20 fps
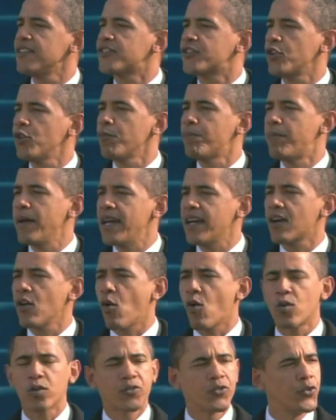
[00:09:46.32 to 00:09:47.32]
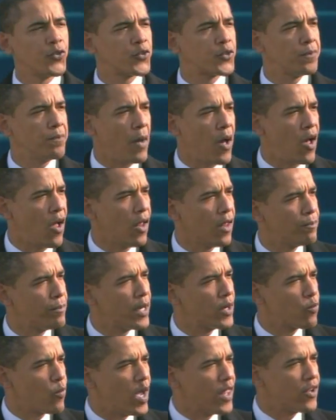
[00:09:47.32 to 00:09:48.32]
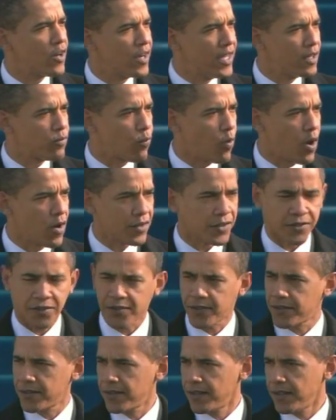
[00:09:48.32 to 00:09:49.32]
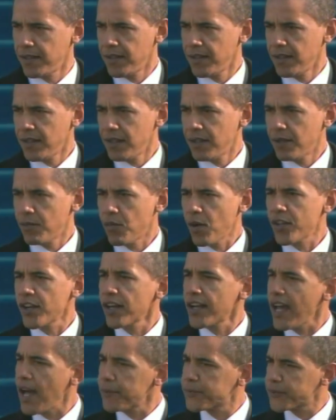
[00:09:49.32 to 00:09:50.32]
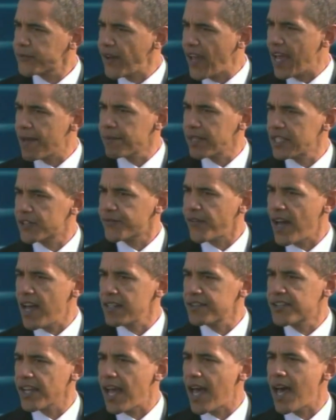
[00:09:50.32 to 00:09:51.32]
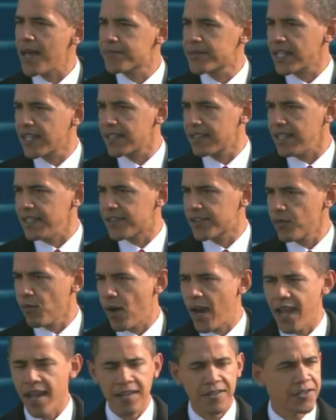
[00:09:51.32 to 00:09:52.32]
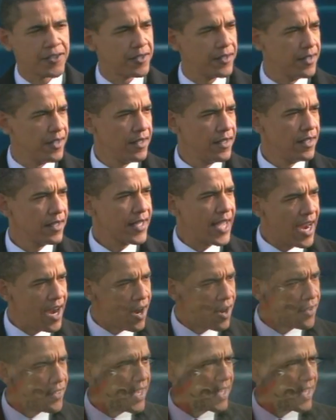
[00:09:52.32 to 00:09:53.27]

is too big or too small, but whether it works, whether it helps families find jobs at a decent wage, care